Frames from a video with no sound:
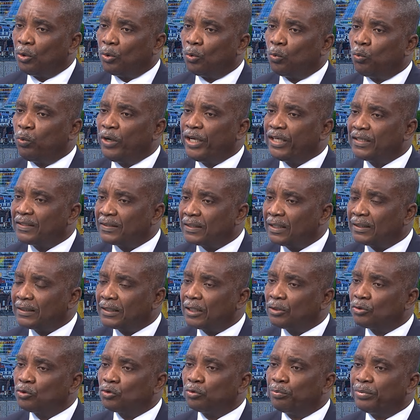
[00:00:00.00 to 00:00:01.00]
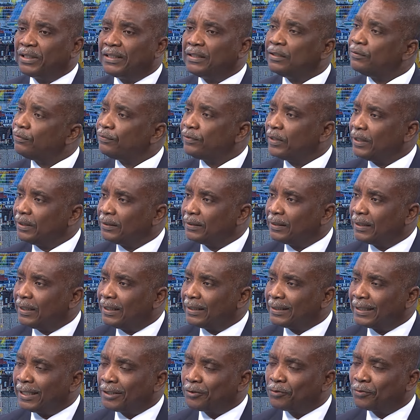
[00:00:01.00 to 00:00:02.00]
We set out to be different,
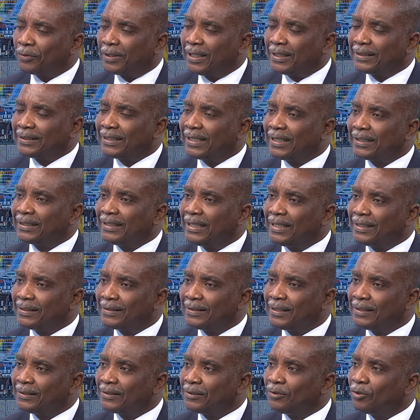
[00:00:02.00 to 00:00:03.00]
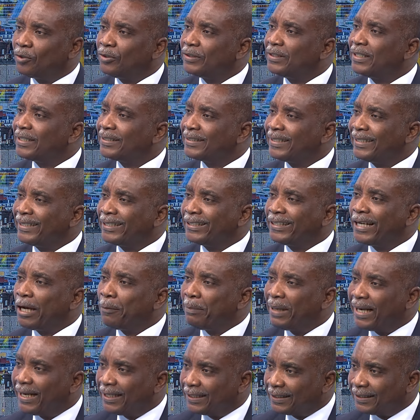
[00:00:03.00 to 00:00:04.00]
and that's why our tagline says, not just another
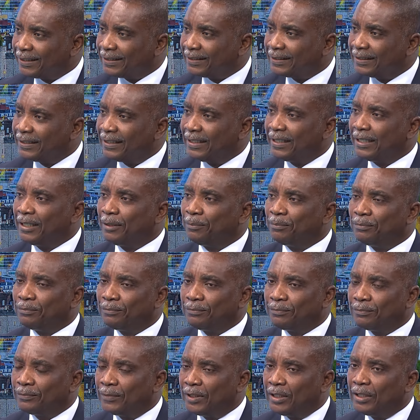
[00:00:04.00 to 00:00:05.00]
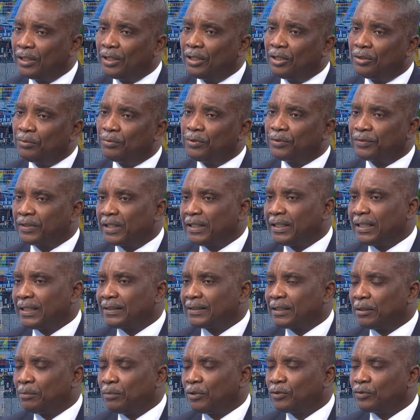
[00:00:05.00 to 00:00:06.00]
bank. We
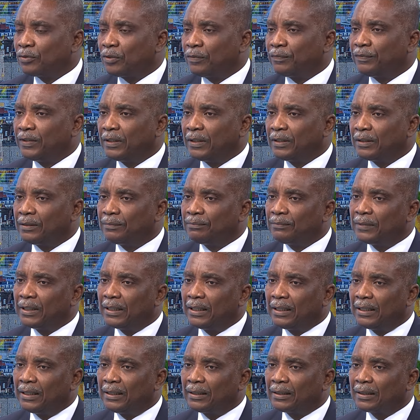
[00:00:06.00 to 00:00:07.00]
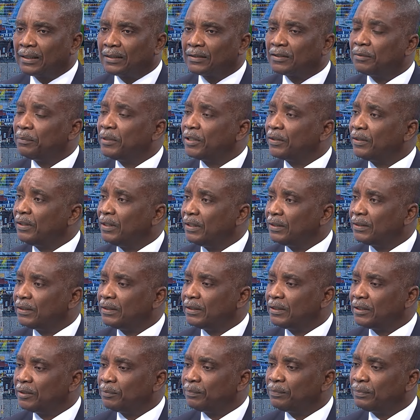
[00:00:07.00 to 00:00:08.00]
realize that most of the customer
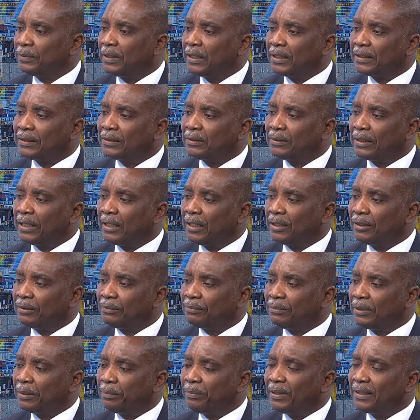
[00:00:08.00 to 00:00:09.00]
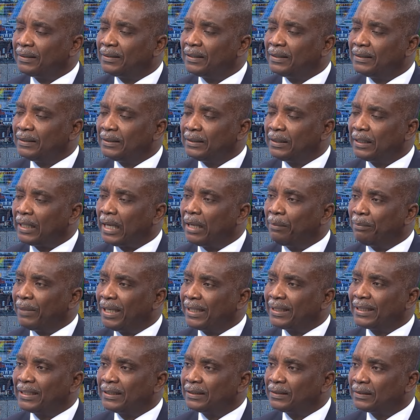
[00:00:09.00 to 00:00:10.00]
relationship that pertain in our
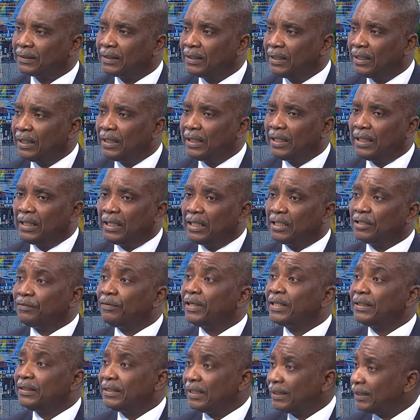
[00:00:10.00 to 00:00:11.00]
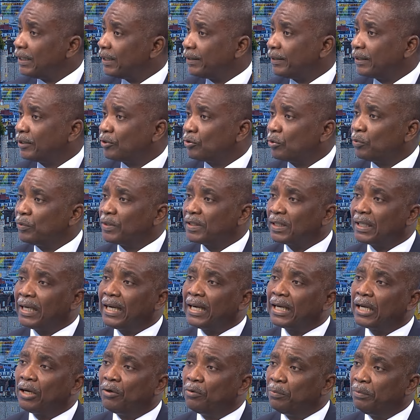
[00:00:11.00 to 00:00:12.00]
market is very generic. So we say,
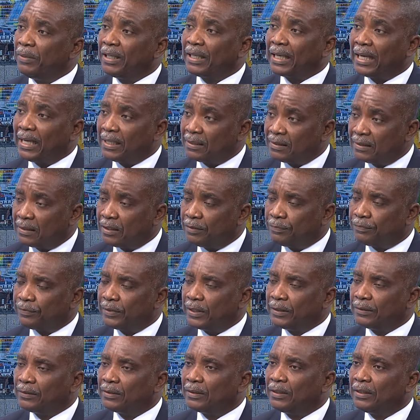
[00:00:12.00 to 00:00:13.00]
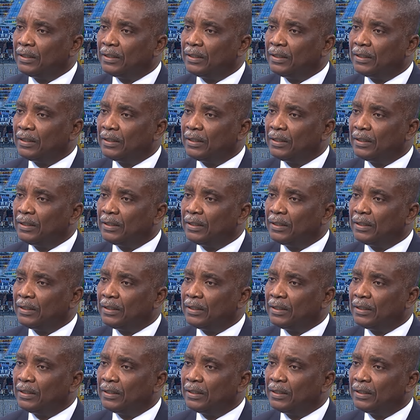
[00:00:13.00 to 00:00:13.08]
how can we make us different?